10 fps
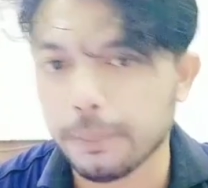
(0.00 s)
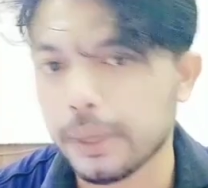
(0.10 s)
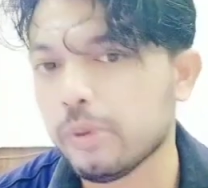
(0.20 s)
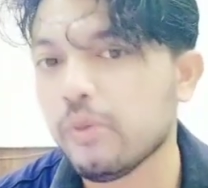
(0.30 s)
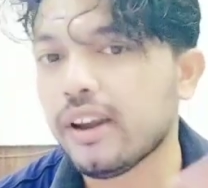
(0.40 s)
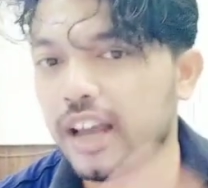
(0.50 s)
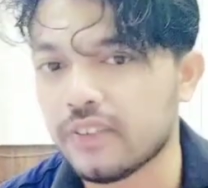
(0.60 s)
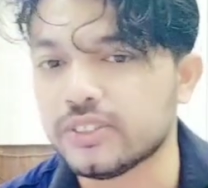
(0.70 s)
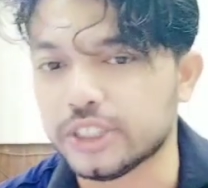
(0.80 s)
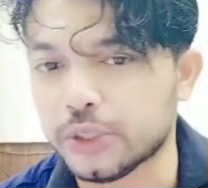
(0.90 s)
people will
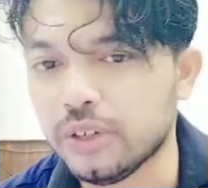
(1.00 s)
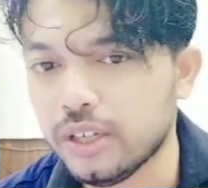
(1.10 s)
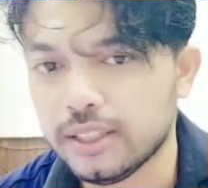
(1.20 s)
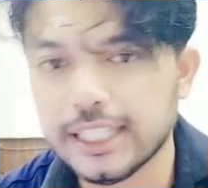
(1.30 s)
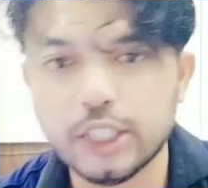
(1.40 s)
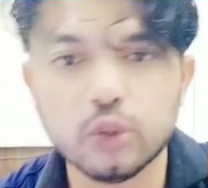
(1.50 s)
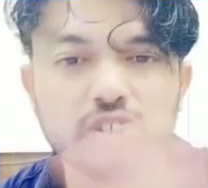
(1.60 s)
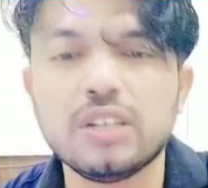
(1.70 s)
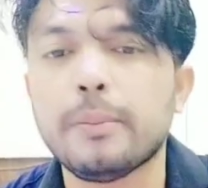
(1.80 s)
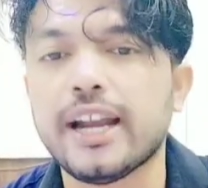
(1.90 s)
laugh on you. That
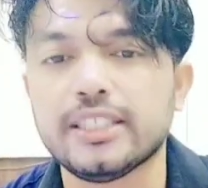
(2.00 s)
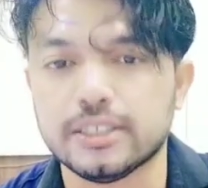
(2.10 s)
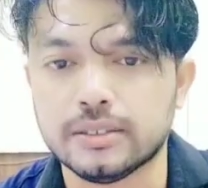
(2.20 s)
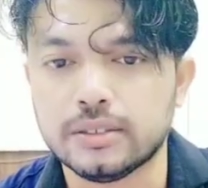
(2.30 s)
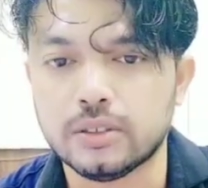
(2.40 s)
doesn't matter.